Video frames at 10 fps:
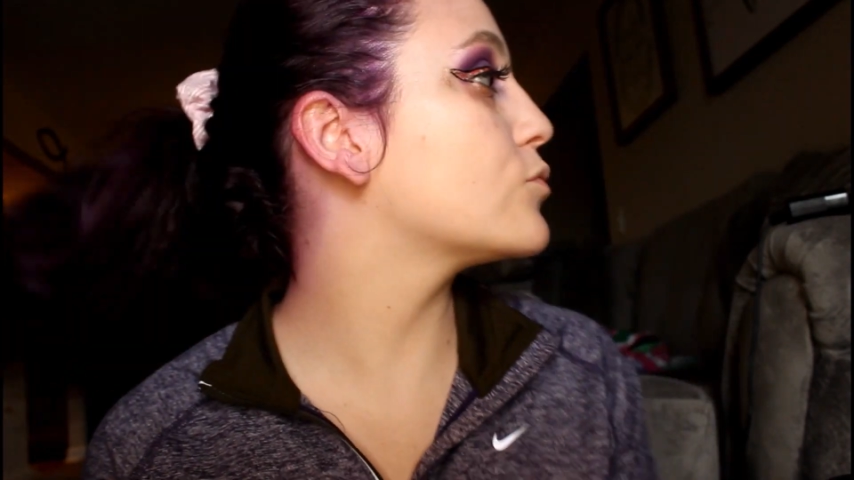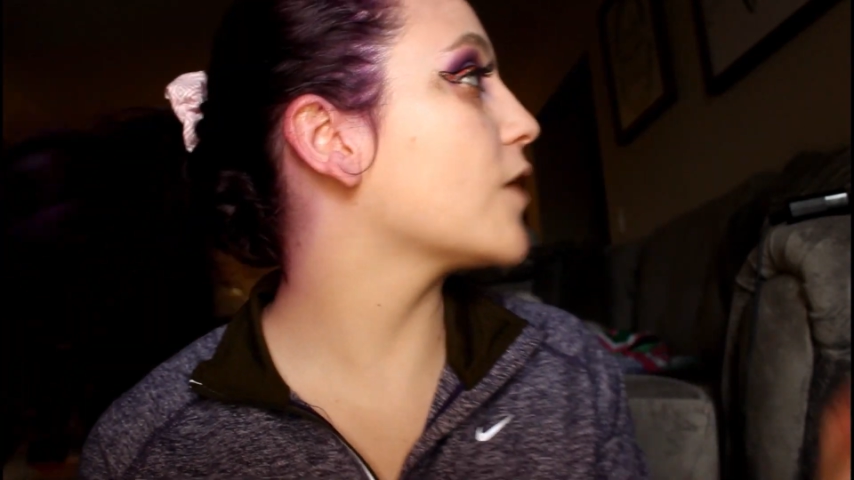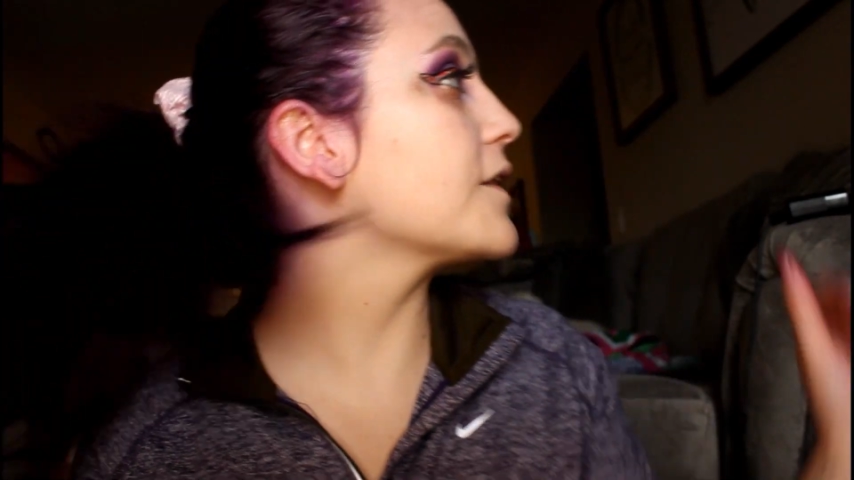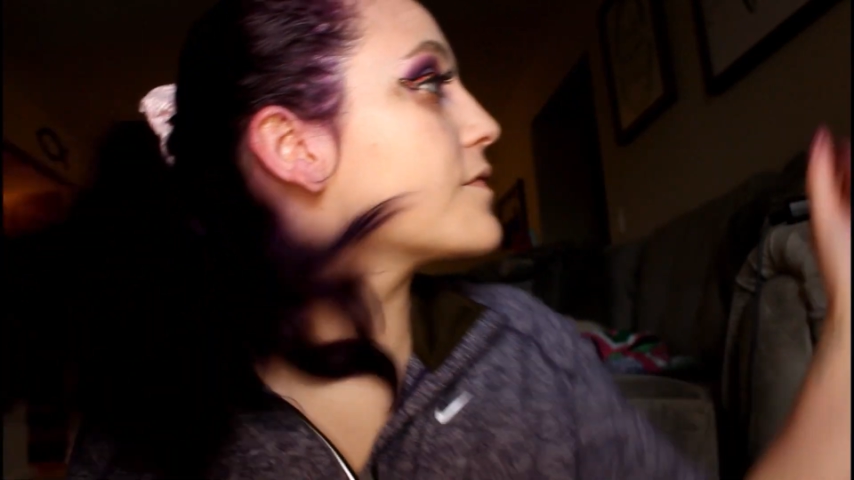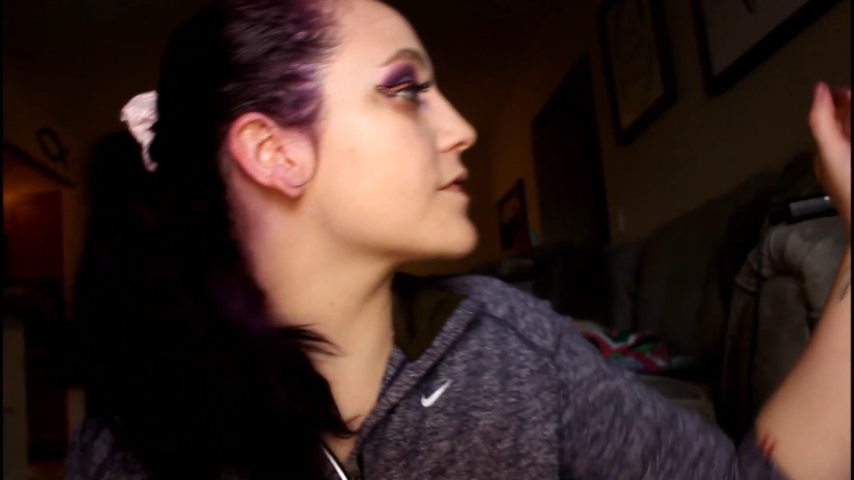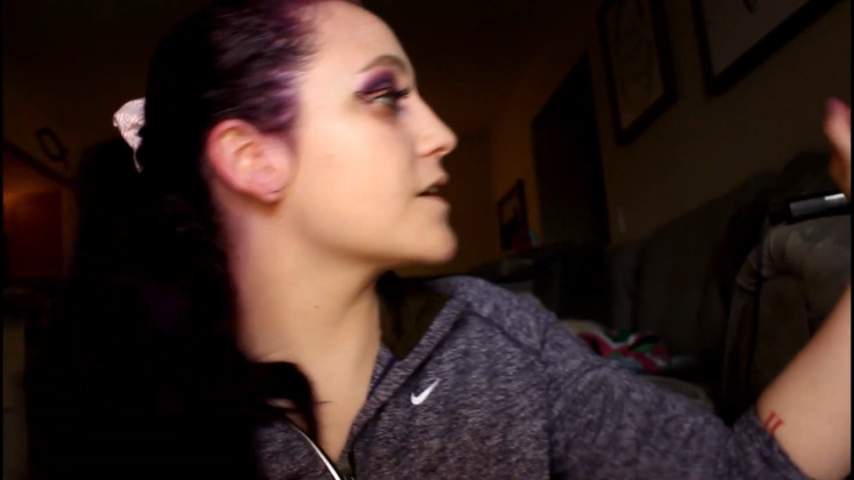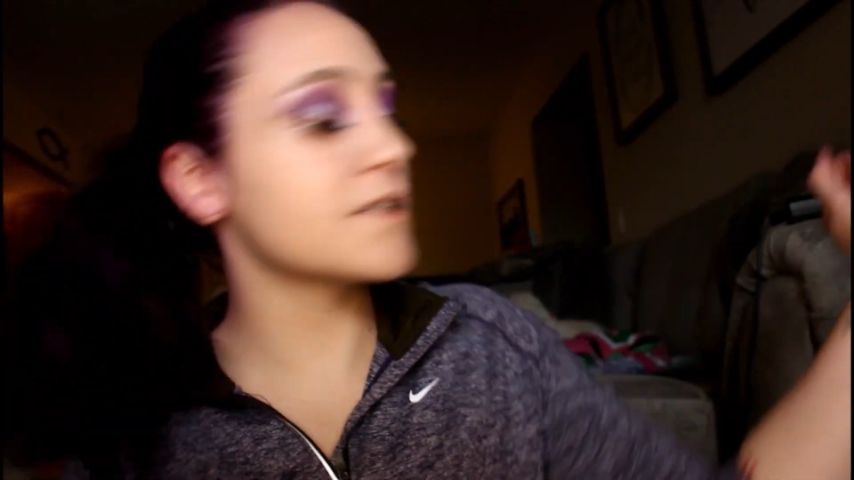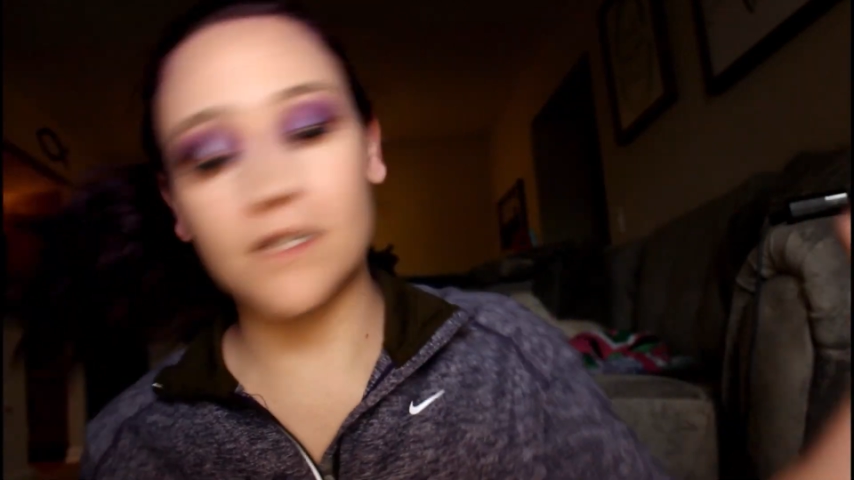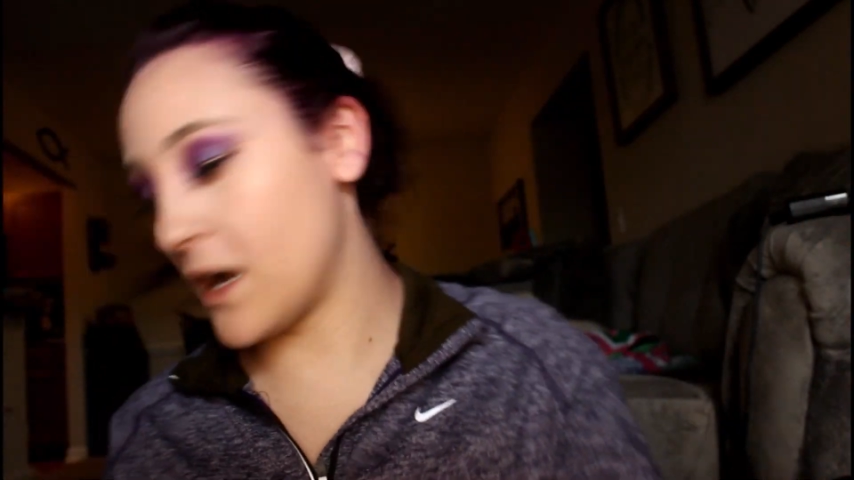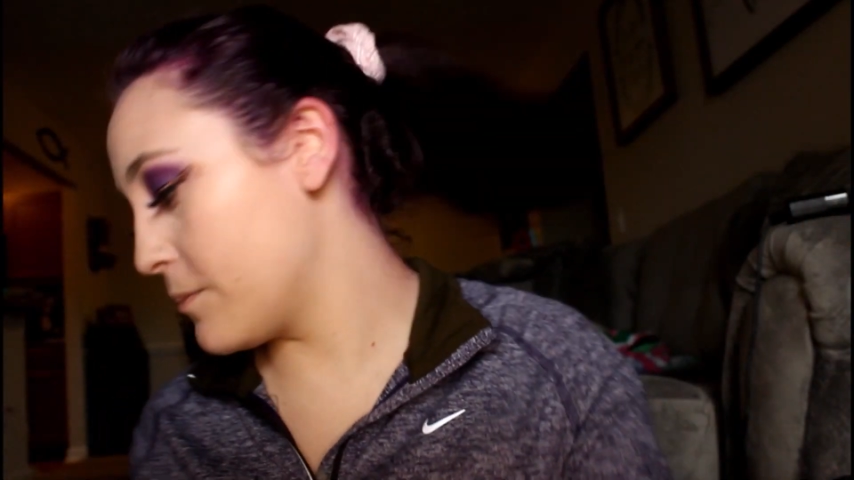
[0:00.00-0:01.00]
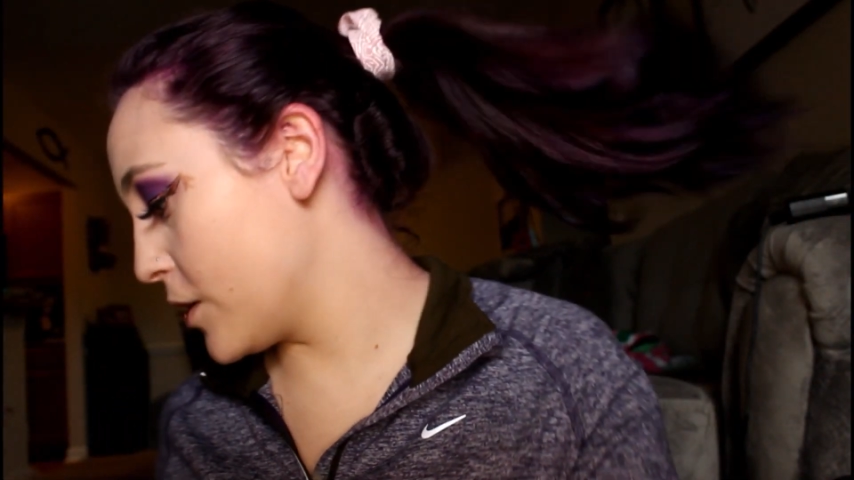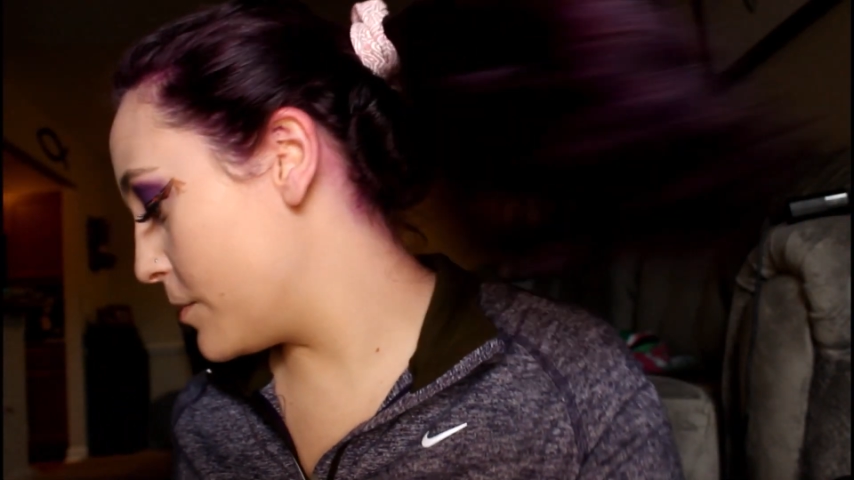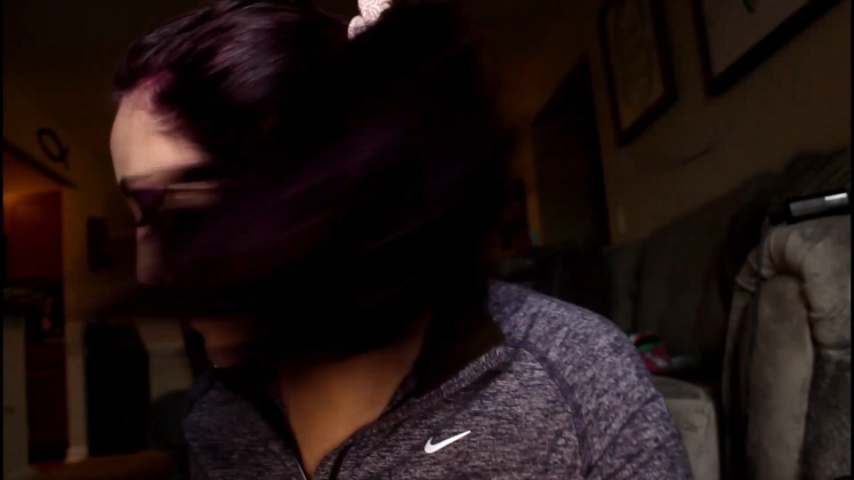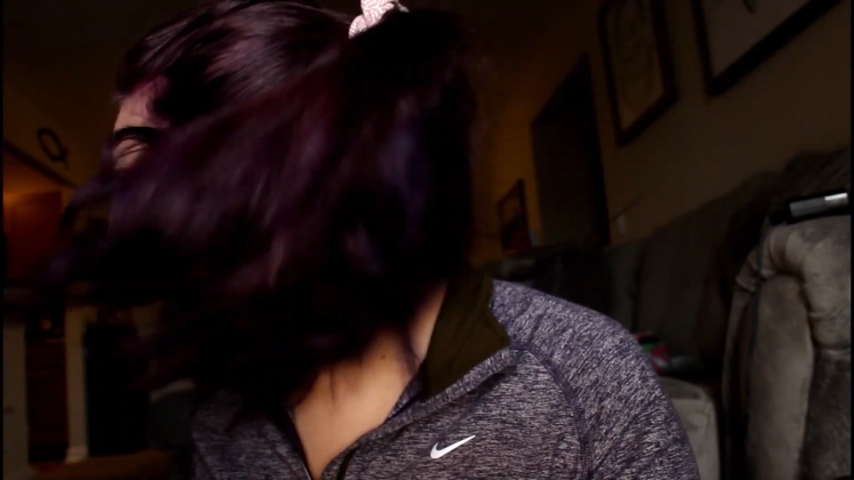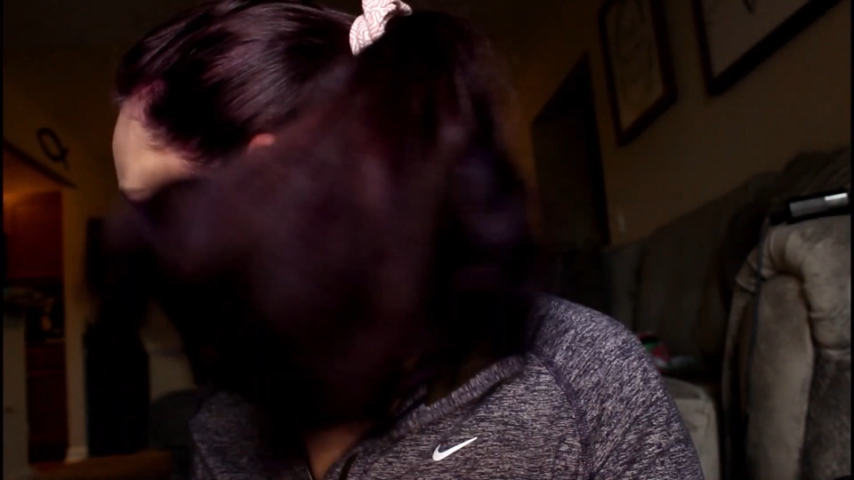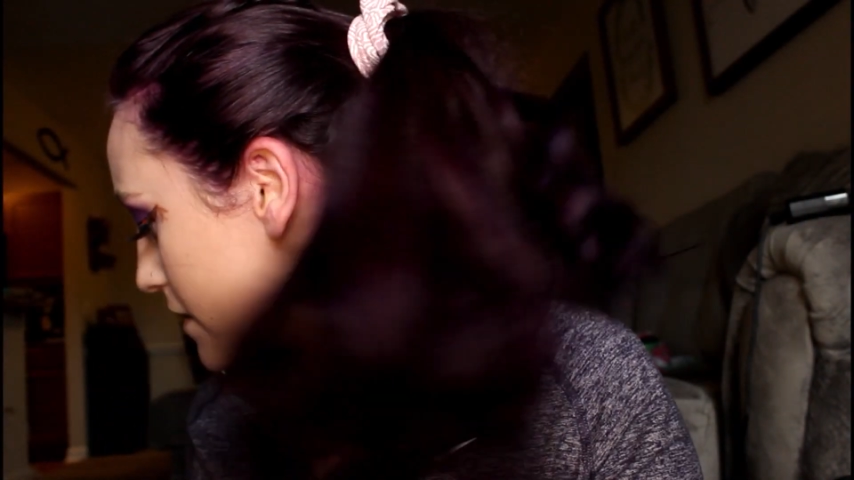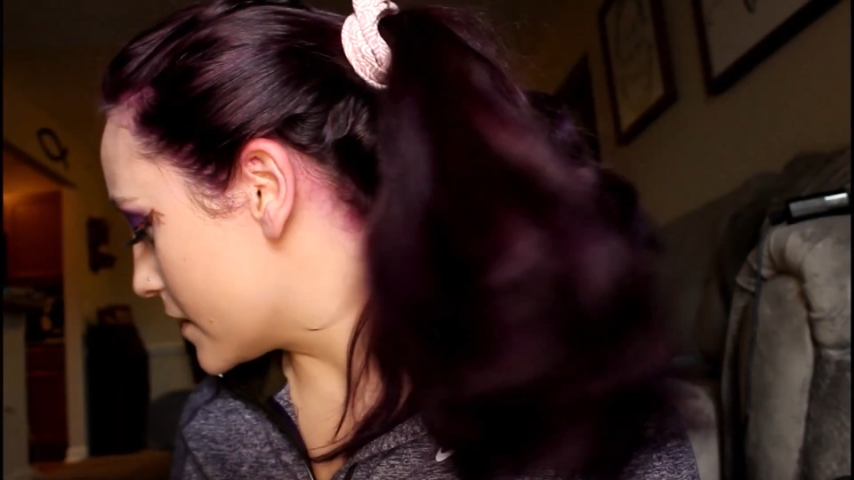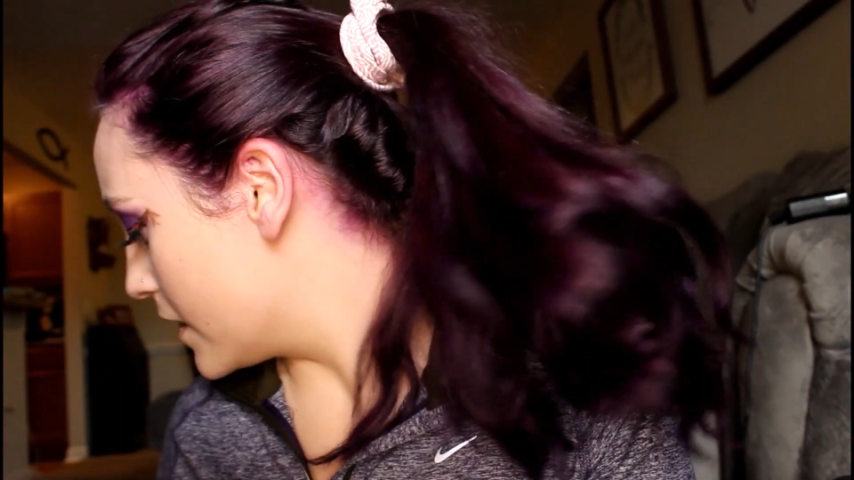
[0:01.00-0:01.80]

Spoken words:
brighten things up a bit.